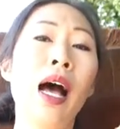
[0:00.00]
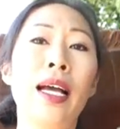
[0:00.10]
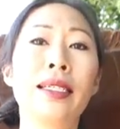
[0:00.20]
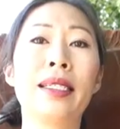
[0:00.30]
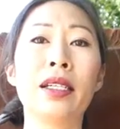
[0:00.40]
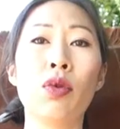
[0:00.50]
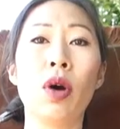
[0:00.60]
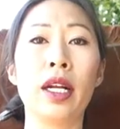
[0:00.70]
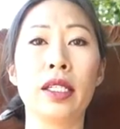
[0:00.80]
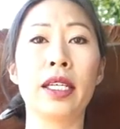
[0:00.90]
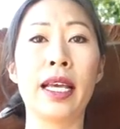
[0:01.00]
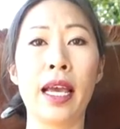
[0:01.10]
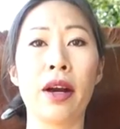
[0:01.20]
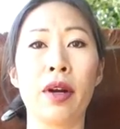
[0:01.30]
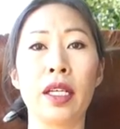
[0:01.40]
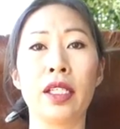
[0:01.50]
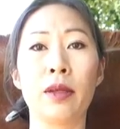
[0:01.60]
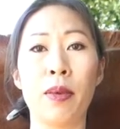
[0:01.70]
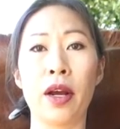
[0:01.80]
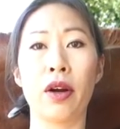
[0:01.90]
I still wanted to carry
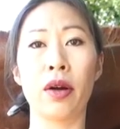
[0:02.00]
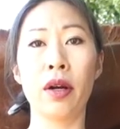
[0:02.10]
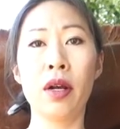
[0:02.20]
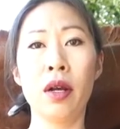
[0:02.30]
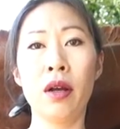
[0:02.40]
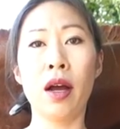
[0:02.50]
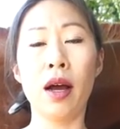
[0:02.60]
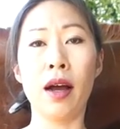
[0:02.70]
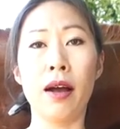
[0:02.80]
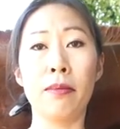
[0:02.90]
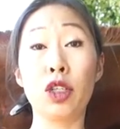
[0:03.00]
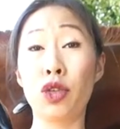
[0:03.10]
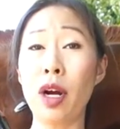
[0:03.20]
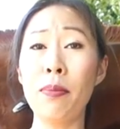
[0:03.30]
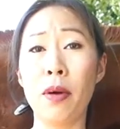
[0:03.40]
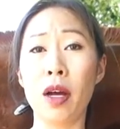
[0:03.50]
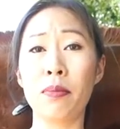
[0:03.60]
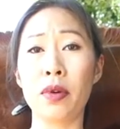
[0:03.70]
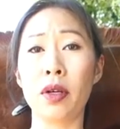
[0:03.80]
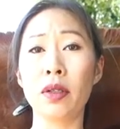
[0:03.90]
spare
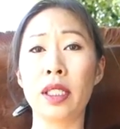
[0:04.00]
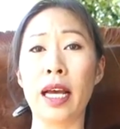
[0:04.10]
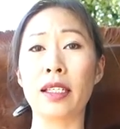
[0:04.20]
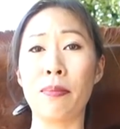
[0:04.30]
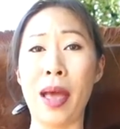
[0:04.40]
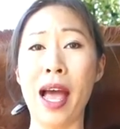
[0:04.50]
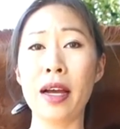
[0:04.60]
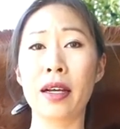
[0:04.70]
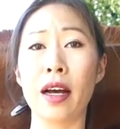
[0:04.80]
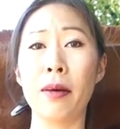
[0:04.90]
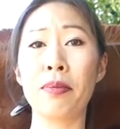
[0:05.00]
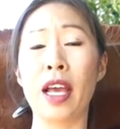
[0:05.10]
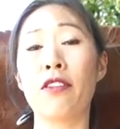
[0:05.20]
strap-on boots as a backup,